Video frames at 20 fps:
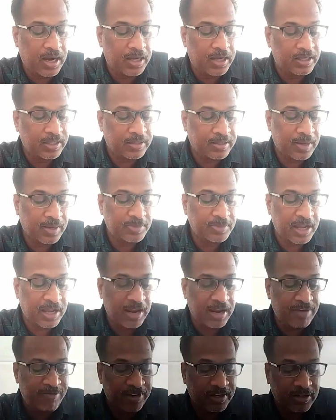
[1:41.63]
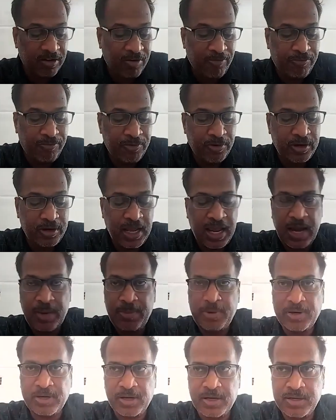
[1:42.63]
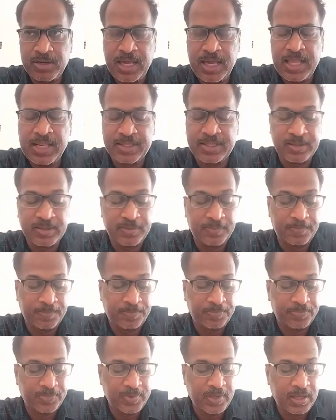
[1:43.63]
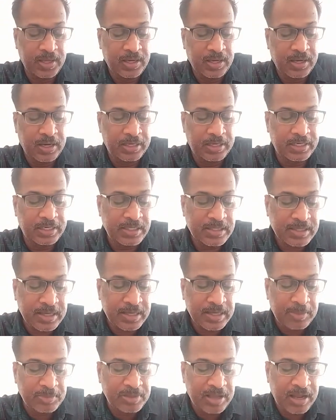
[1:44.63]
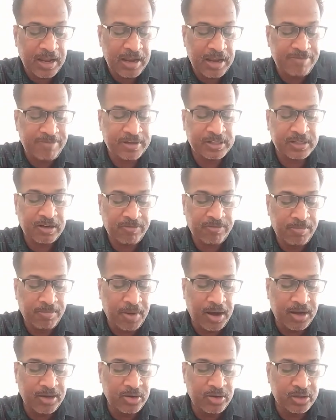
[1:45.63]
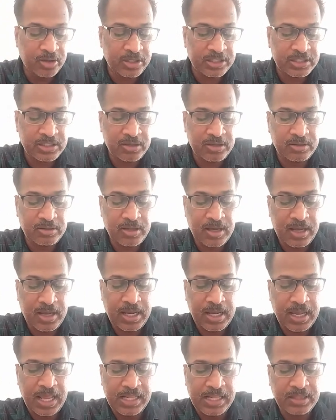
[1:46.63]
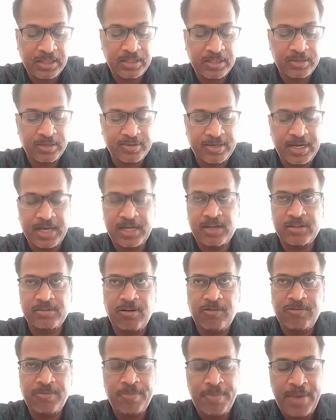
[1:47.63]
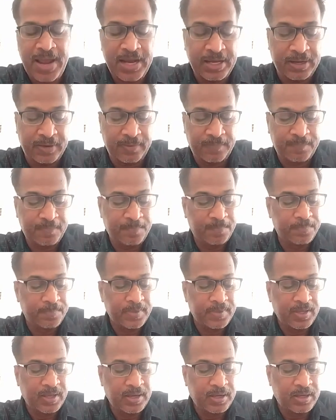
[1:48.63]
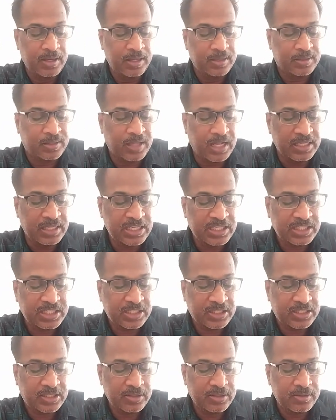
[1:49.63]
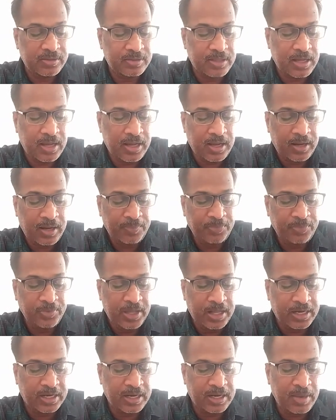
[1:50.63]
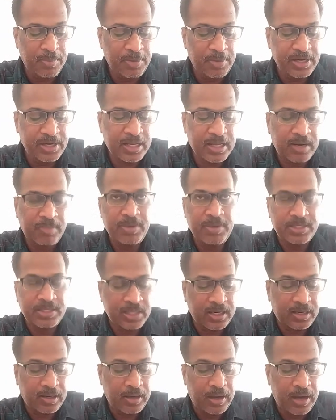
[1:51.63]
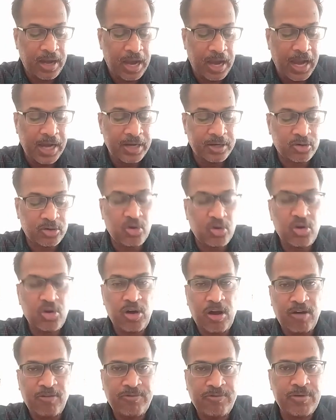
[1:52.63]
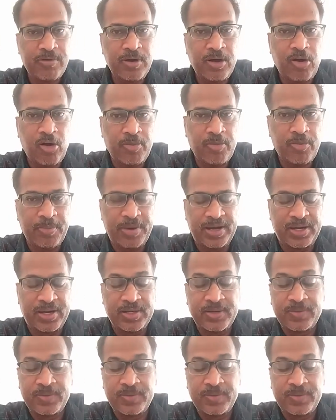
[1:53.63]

describe the effect of food habit on health. Describe the effect of malnutrition on the health status of man. Suggest the remedial measure and role of government.